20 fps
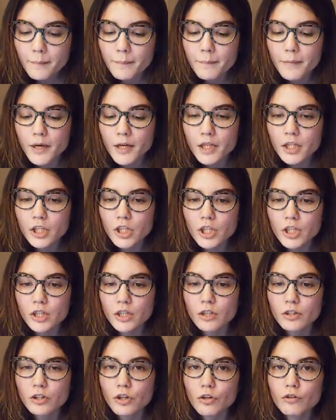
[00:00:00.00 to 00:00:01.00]
But you
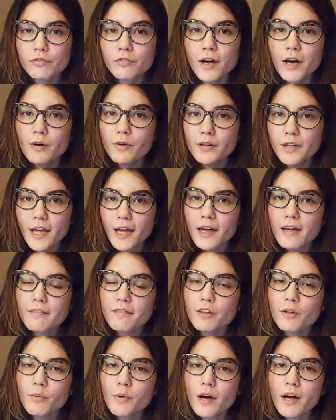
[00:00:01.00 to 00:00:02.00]
can go follow that if
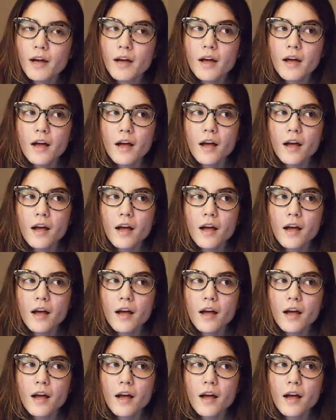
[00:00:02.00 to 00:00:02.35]
you want.